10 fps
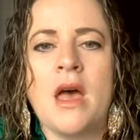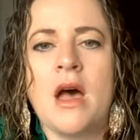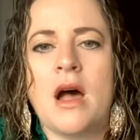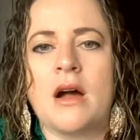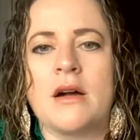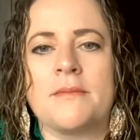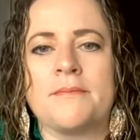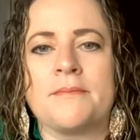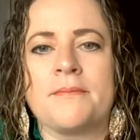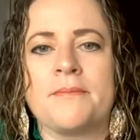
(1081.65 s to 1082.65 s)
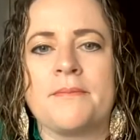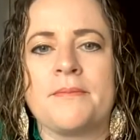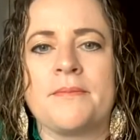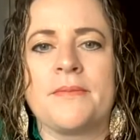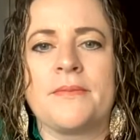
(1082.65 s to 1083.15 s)
and
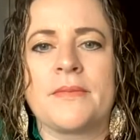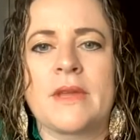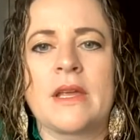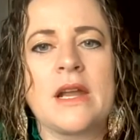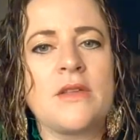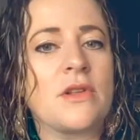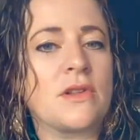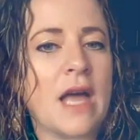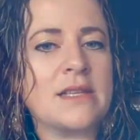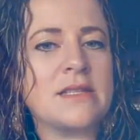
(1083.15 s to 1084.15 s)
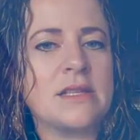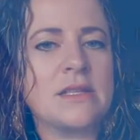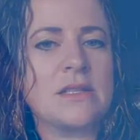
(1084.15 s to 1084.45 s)
kind of the last thing to